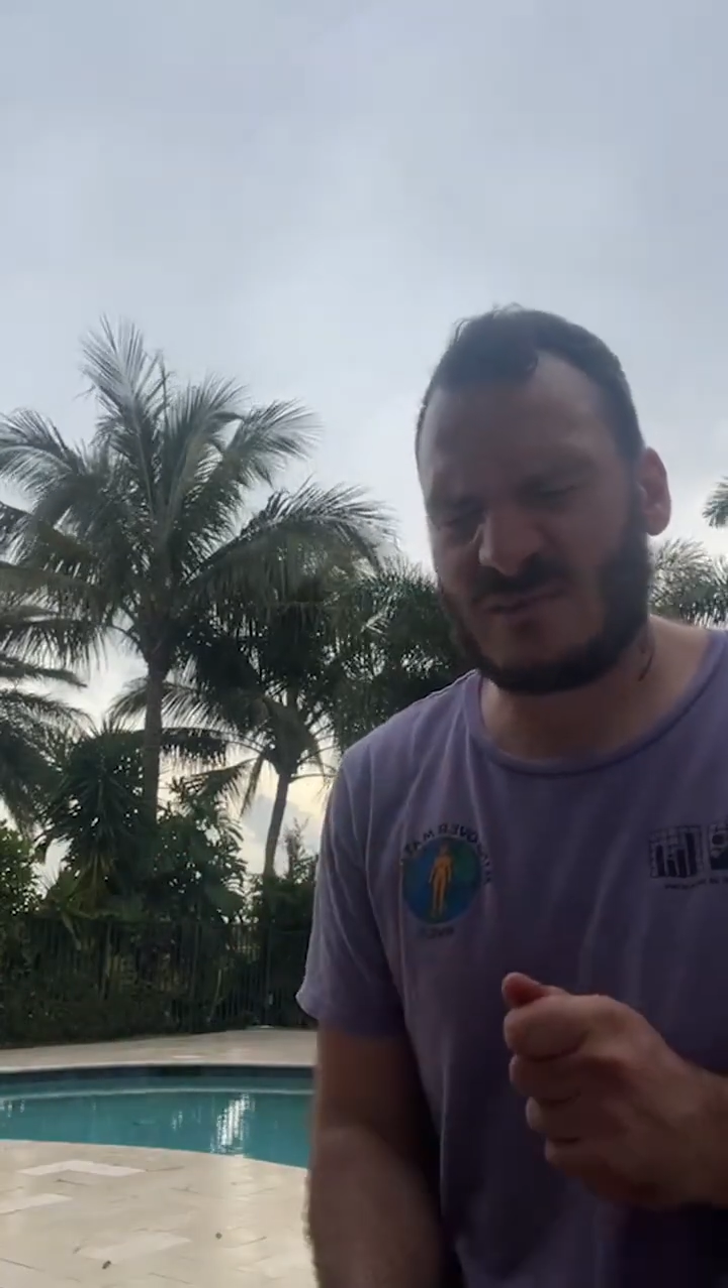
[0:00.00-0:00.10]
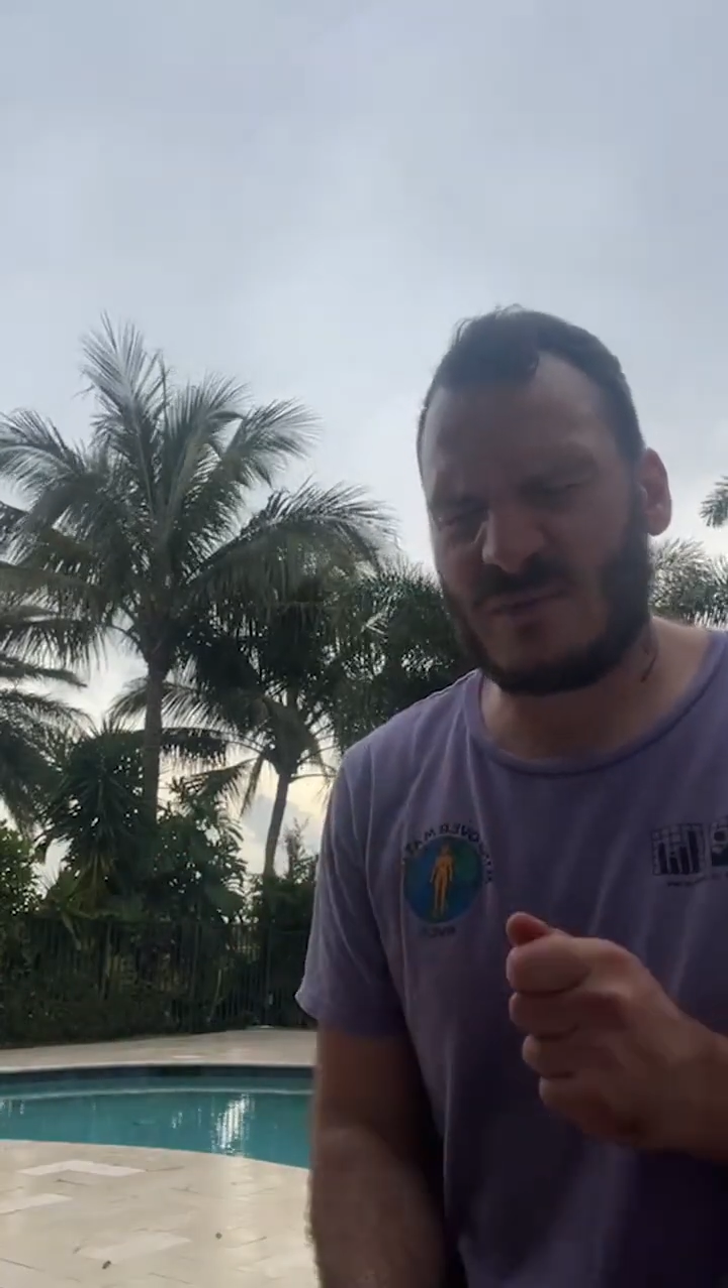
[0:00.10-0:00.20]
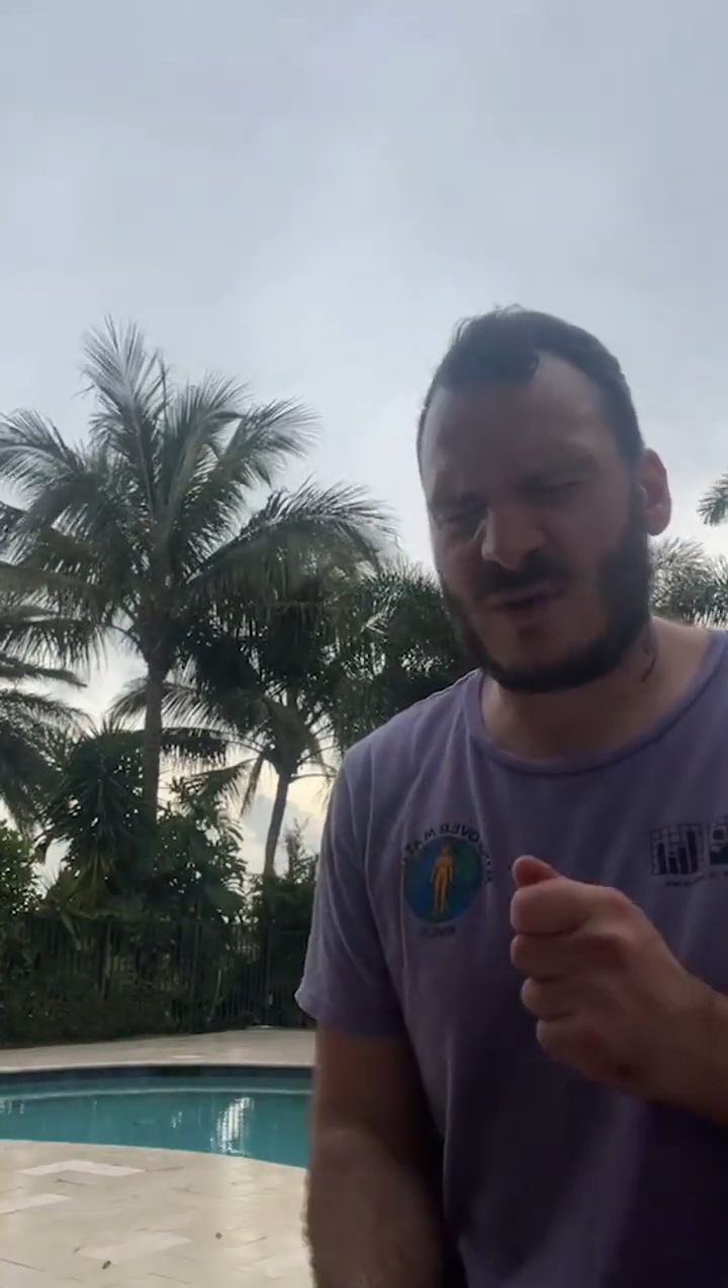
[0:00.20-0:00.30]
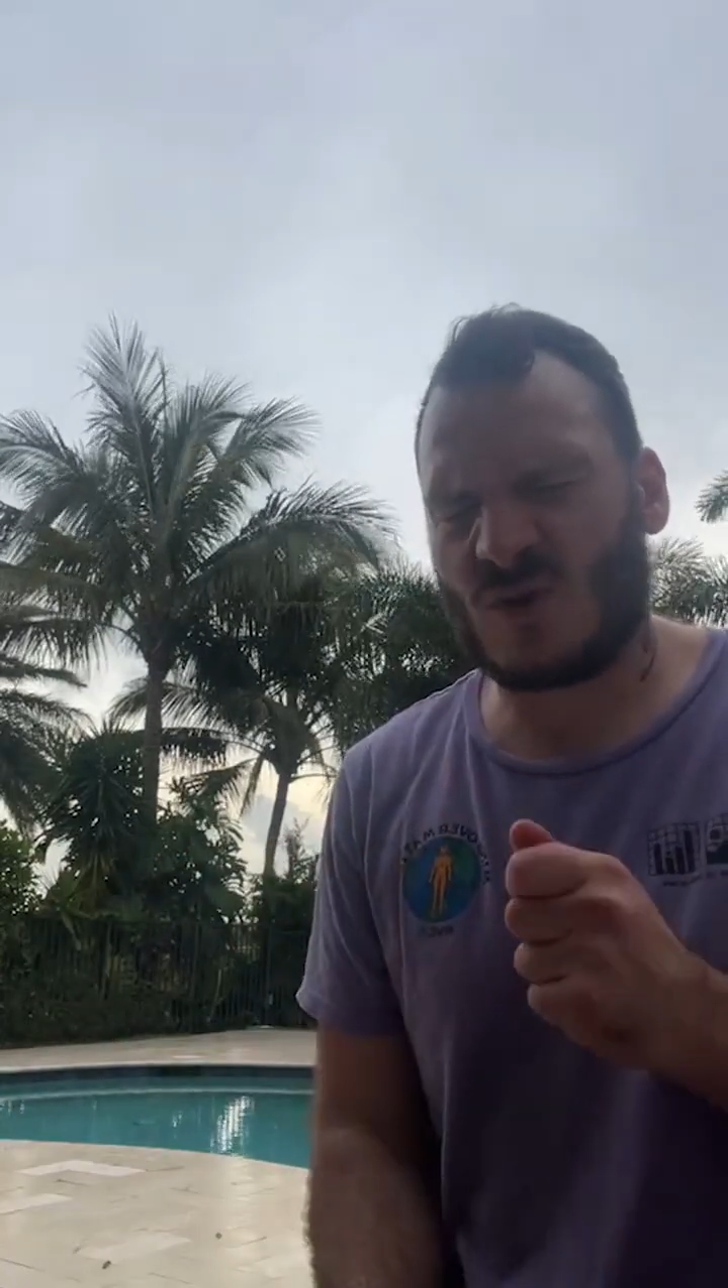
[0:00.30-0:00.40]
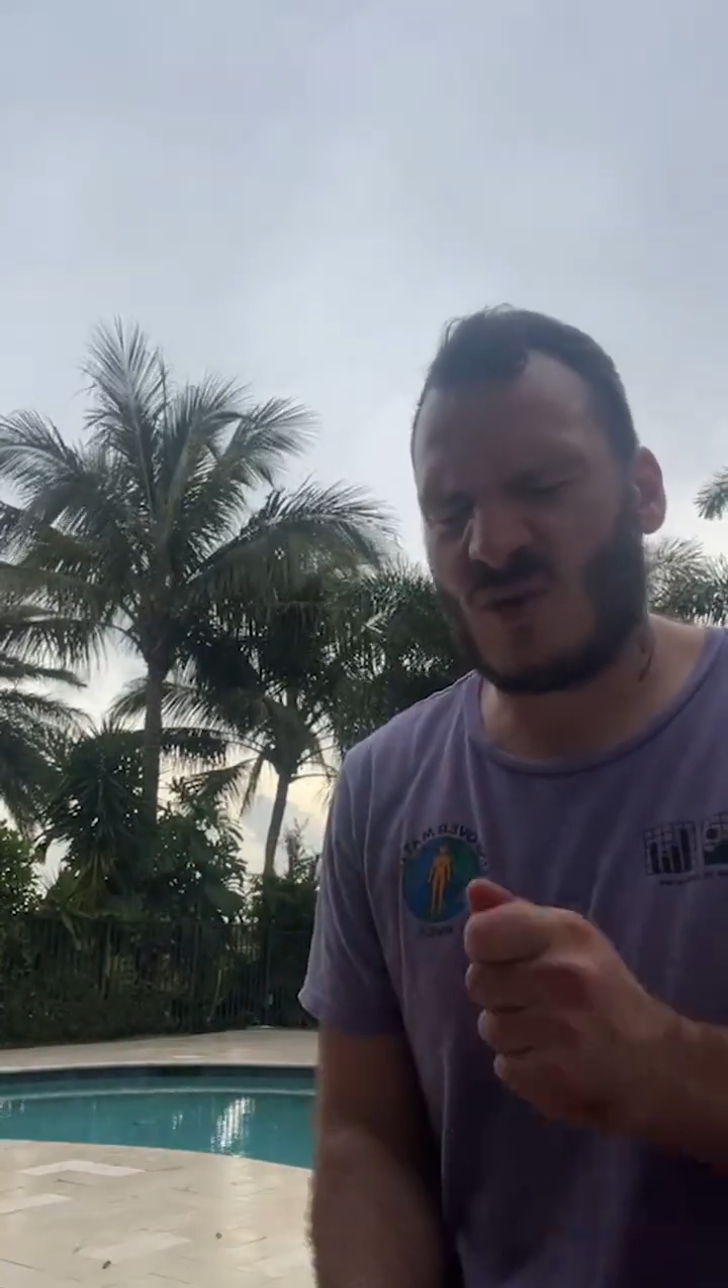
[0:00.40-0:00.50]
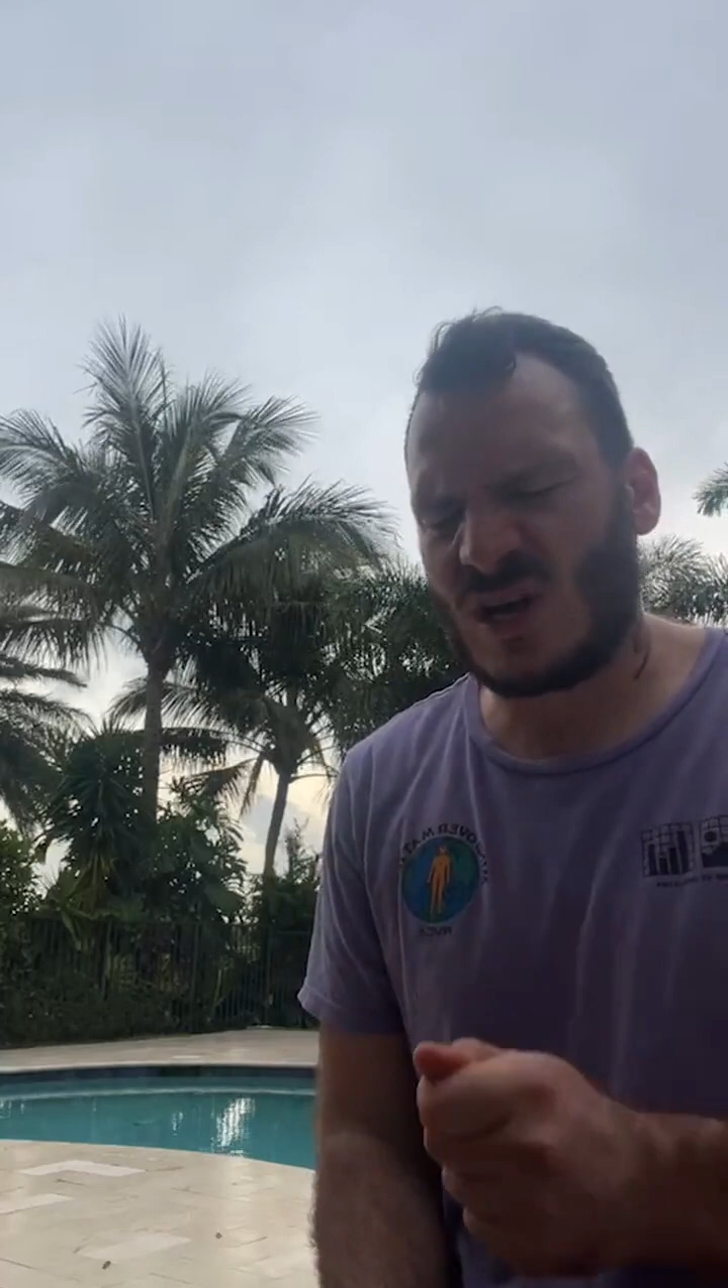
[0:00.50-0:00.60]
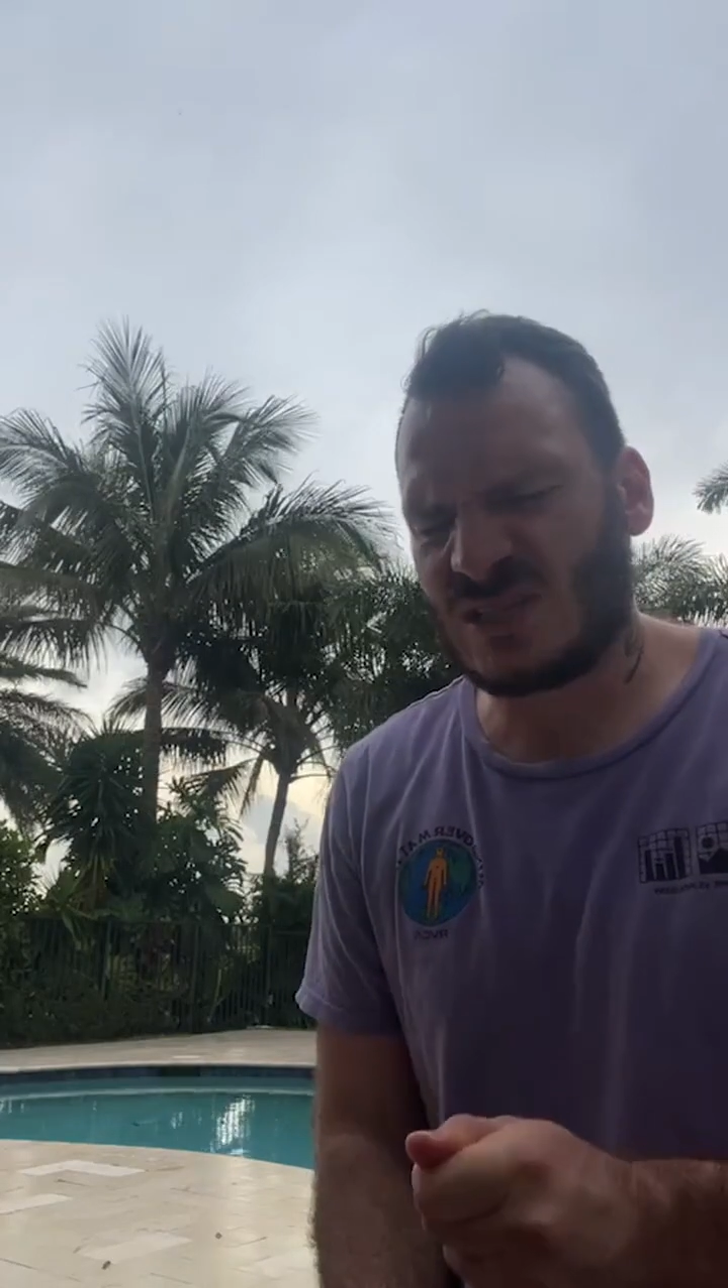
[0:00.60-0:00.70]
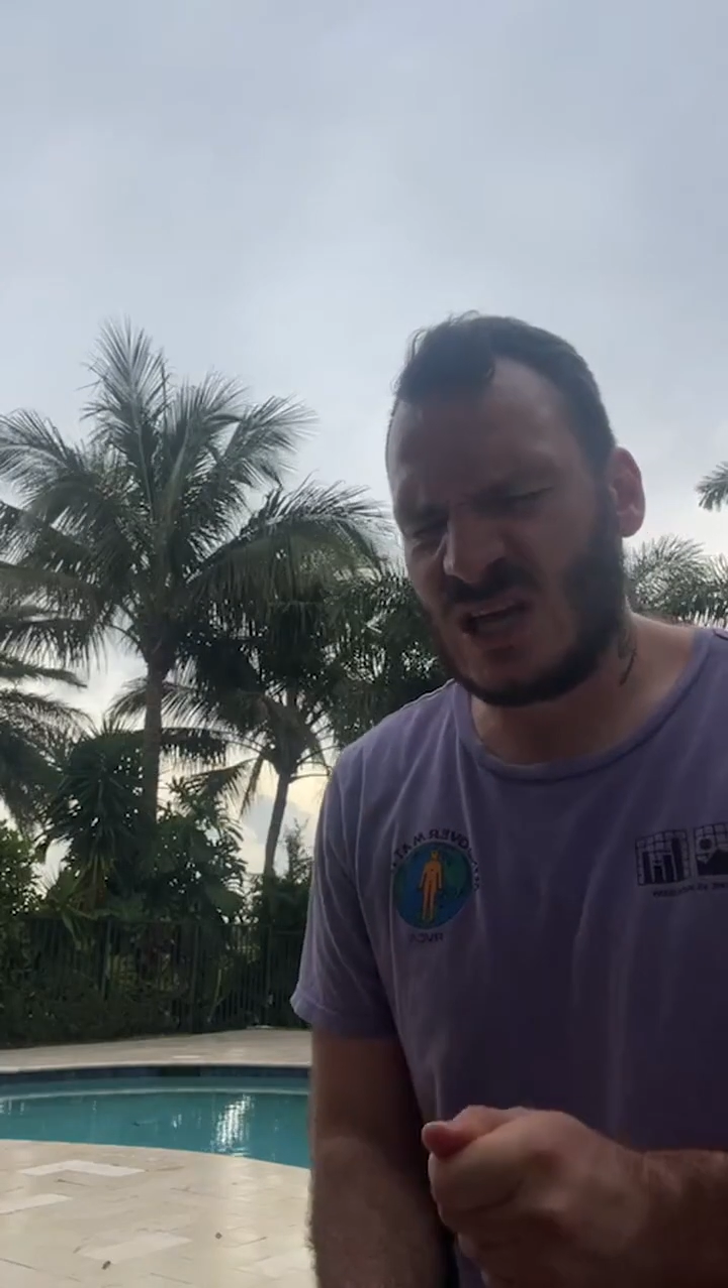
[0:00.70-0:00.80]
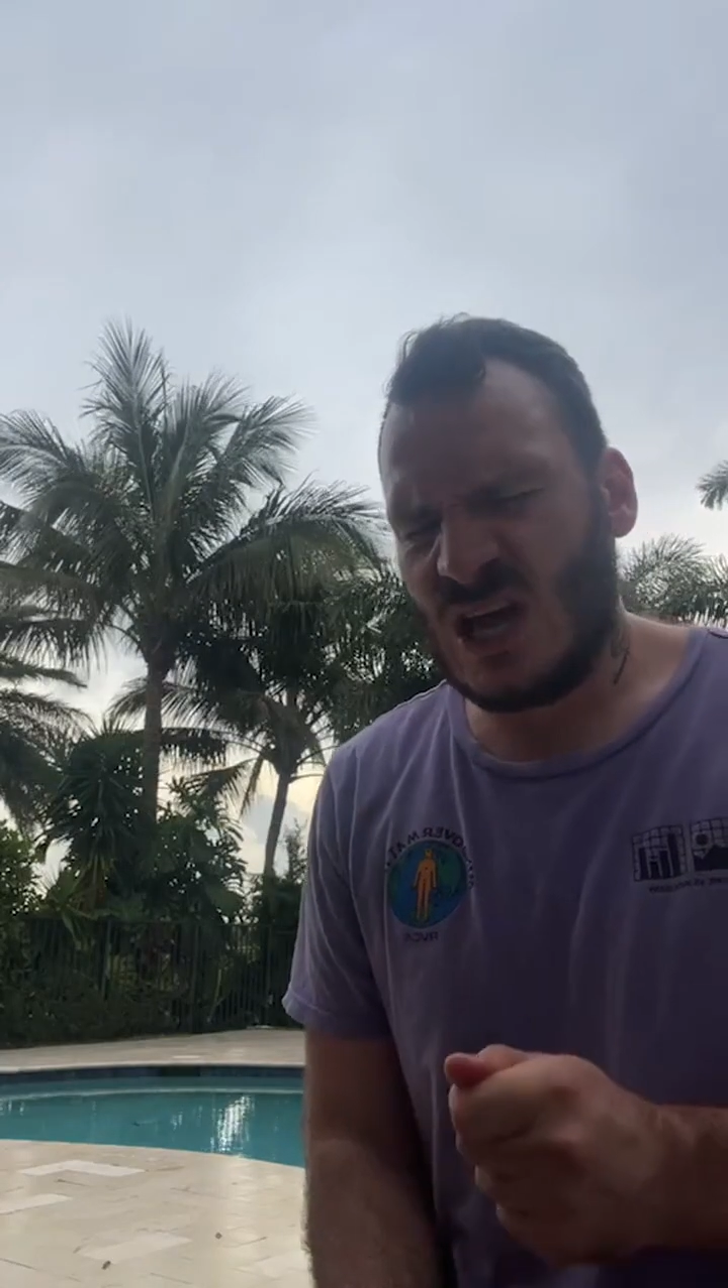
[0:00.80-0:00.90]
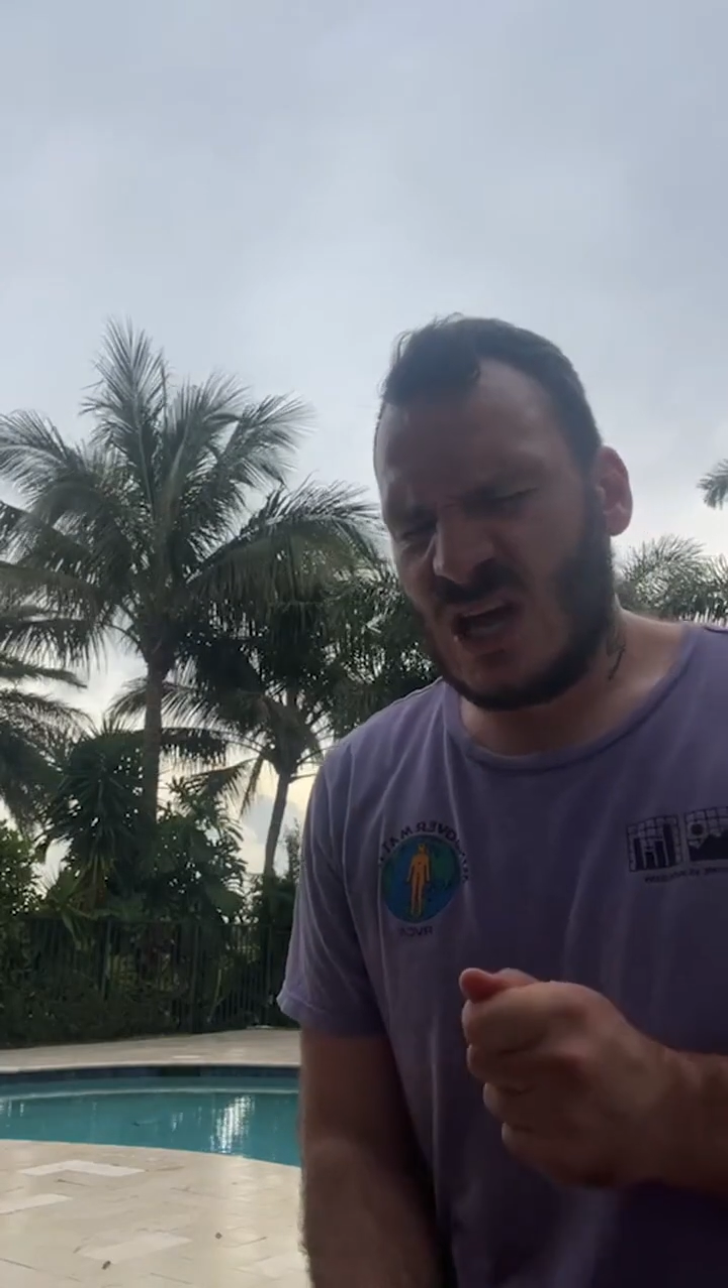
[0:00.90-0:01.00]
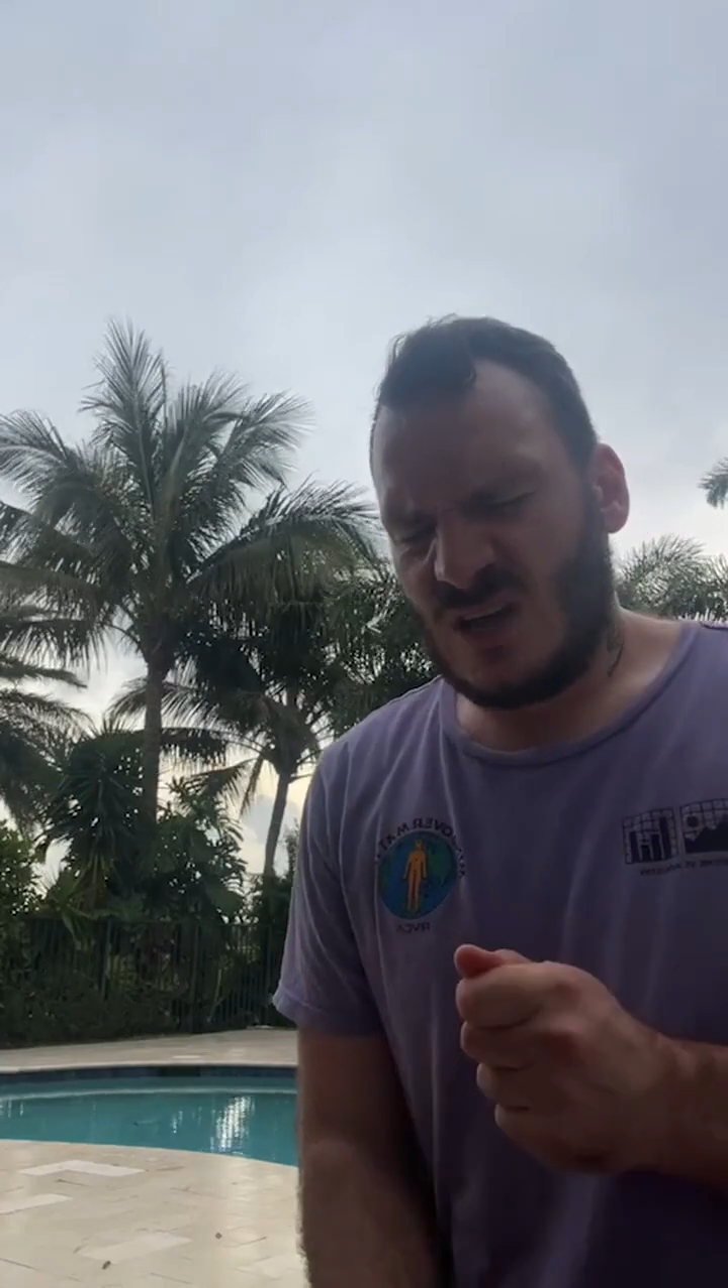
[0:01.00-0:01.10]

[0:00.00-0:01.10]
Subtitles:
to be able to cross